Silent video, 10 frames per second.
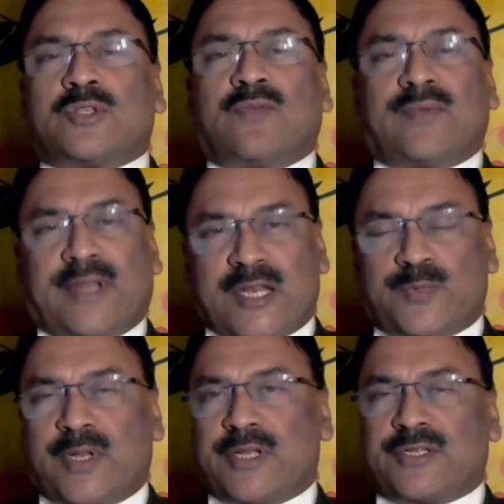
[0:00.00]
of
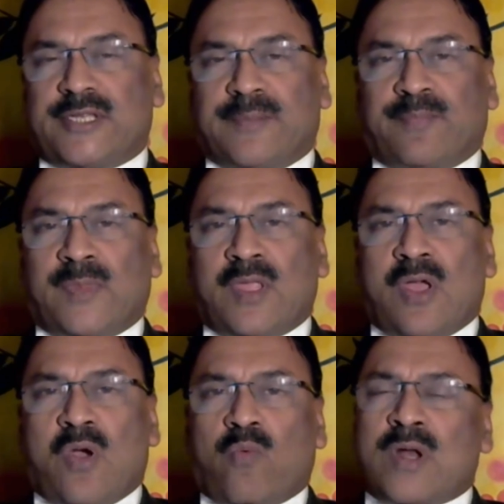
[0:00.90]
transparency.
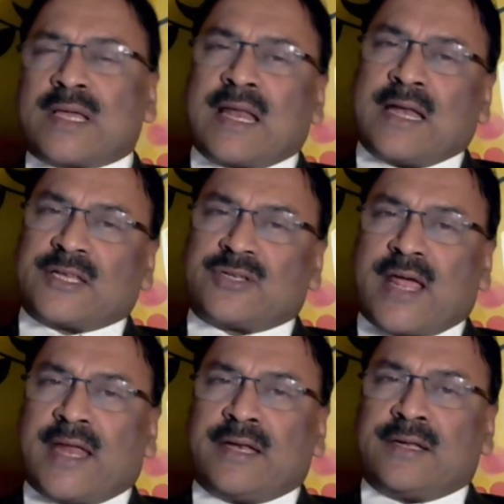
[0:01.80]
One can
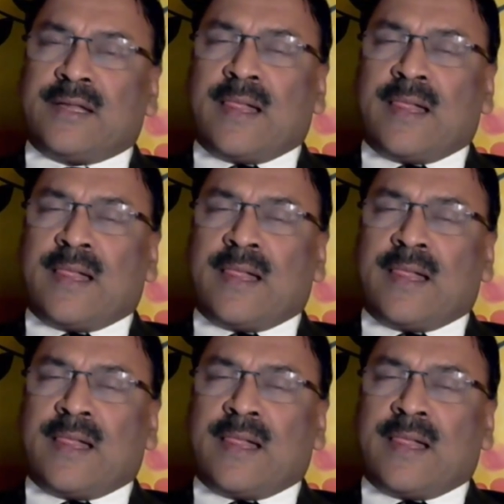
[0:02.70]
understand